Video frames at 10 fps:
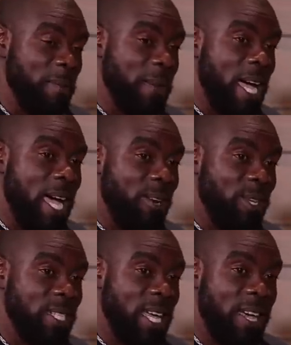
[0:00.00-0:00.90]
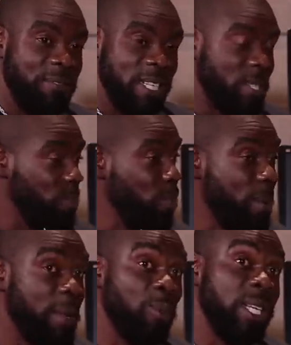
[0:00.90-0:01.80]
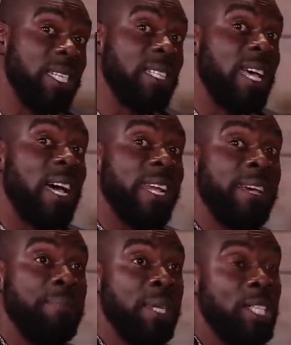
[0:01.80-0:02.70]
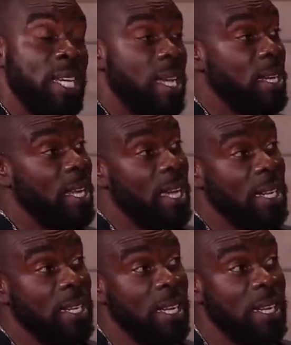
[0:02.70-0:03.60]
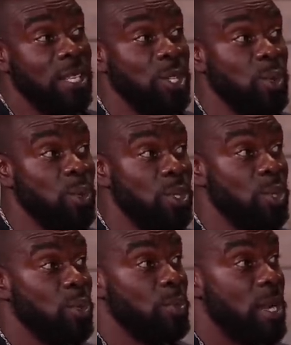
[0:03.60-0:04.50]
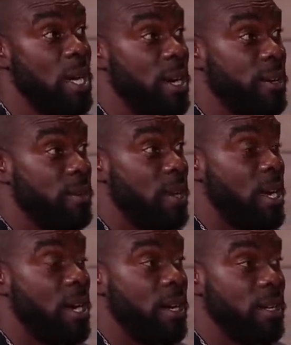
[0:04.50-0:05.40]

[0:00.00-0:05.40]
I always have this problem with this other Mitch and, and, and YouTuber. The white brother?